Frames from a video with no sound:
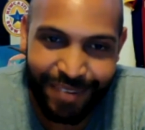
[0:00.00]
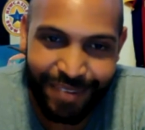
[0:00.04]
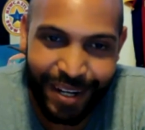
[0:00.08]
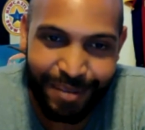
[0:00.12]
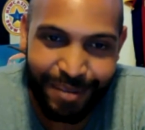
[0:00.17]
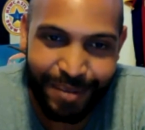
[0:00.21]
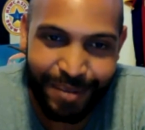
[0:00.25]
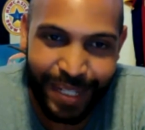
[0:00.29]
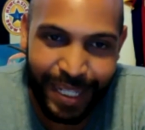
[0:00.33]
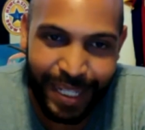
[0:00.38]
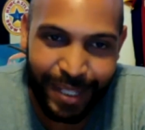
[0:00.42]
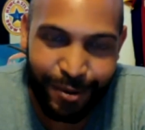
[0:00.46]
fight
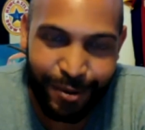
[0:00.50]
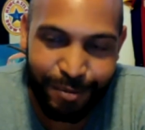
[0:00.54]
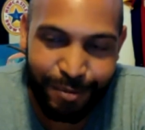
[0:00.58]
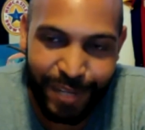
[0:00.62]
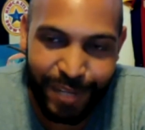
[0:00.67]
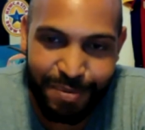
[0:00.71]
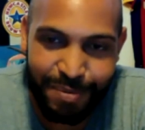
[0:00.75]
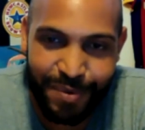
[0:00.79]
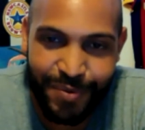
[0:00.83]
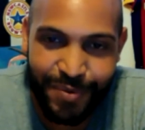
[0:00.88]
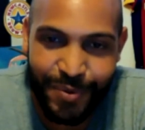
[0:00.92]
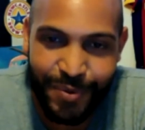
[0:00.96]
that took place
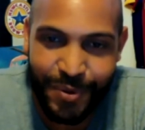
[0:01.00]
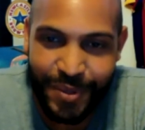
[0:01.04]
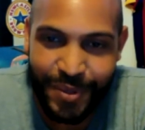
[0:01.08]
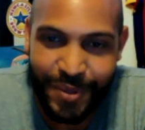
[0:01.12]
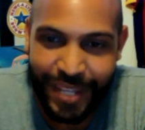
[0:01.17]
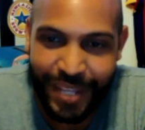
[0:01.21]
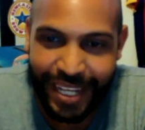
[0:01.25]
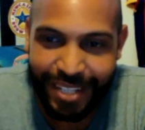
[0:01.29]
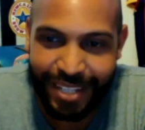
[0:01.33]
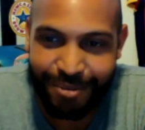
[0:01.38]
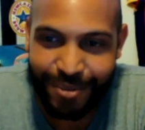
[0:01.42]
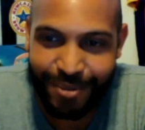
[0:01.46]
before
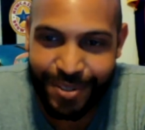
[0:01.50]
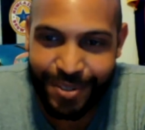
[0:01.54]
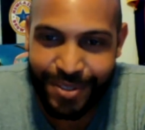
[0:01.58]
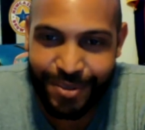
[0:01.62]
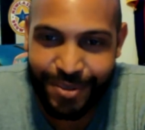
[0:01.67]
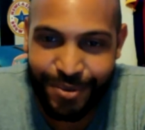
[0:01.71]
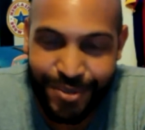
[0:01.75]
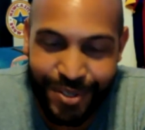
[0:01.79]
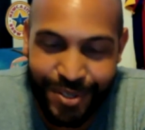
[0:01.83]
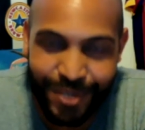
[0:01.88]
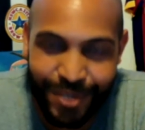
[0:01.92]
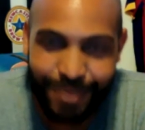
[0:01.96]
that was
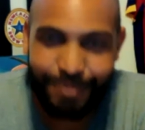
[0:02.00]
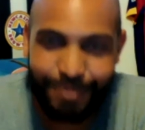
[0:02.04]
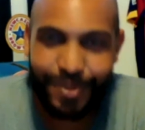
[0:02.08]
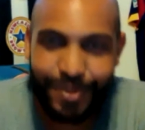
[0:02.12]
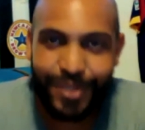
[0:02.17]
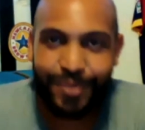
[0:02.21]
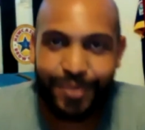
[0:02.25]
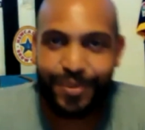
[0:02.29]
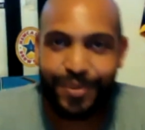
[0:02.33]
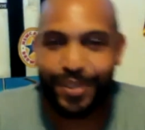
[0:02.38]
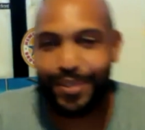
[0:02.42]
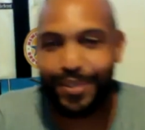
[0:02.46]
also
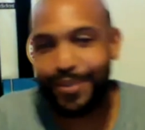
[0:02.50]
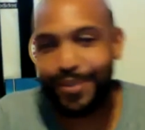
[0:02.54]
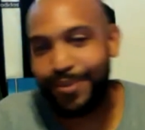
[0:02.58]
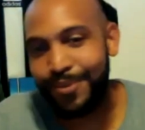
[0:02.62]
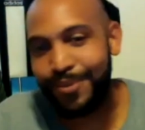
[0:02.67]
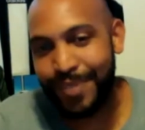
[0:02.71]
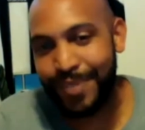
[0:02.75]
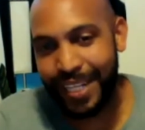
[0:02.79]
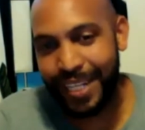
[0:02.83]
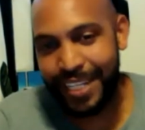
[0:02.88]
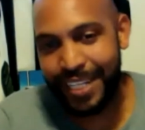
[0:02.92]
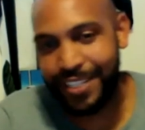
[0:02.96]
between
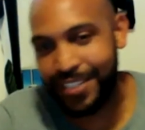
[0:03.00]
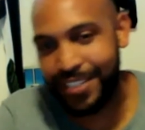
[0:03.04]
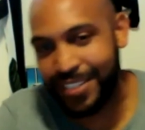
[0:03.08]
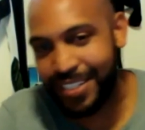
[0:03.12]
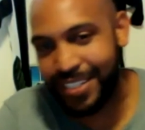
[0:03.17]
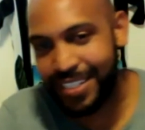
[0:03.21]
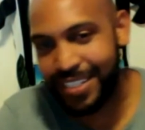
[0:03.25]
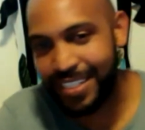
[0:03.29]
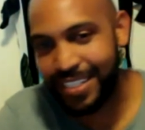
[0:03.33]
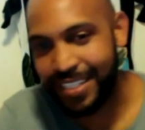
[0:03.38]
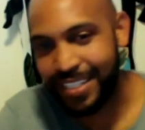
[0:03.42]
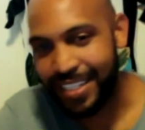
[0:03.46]
two
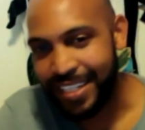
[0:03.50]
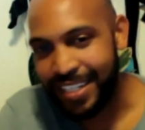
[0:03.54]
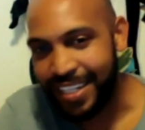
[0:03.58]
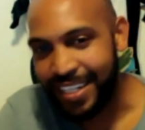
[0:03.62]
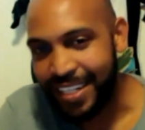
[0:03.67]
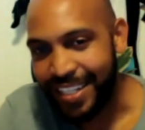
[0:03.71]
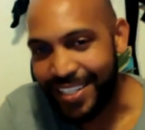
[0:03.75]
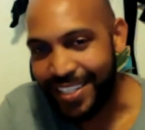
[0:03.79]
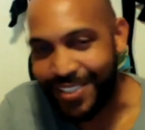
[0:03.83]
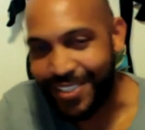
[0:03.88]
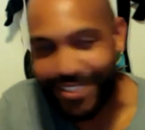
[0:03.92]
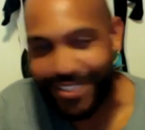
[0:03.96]
legends,
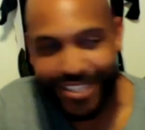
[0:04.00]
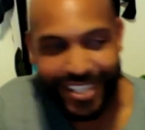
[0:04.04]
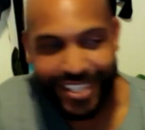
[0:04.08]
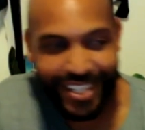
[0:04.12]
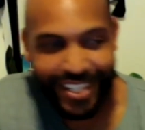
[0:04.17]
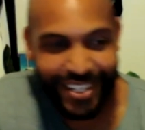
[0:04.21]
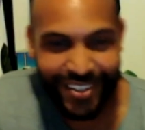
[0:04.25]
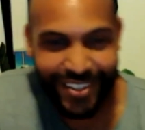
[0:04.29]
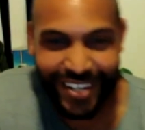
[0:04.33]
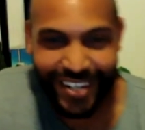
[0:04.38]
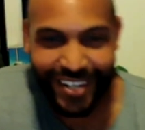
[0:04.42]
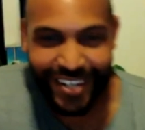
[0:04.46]

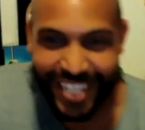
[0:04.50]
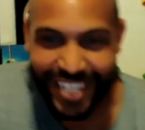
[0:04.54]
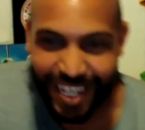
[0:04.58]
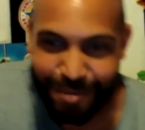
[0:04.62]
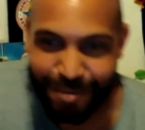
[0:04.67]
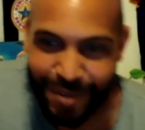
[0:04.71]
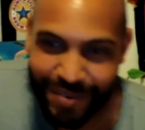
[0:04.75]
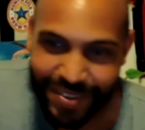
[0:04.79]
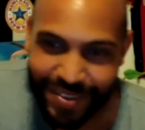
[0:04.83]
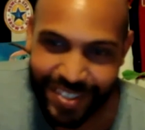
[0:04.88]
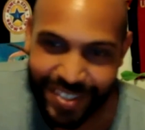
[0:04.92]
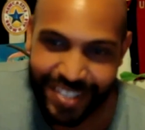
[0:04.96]
Yoshihiro
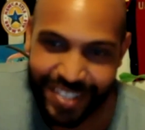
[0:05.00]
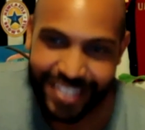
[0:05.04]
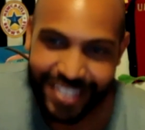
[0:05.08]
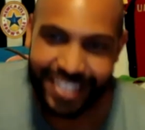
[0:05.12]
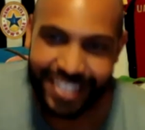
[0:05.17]
Akiyama versus